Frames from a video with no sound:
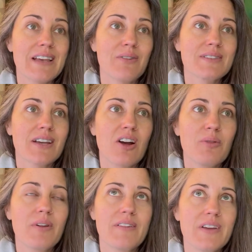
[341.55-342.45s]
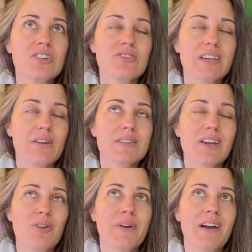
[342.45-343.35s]
I was like, oh, eventually I was like,
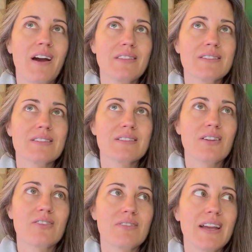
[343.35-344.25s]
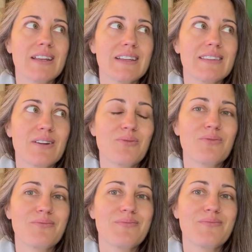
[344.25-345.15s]
oh my God, this is another reckoning. Like,
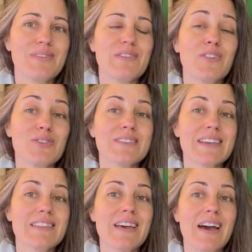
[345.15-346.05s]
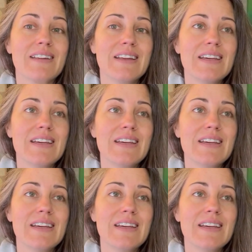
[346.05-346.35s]
it feels like that.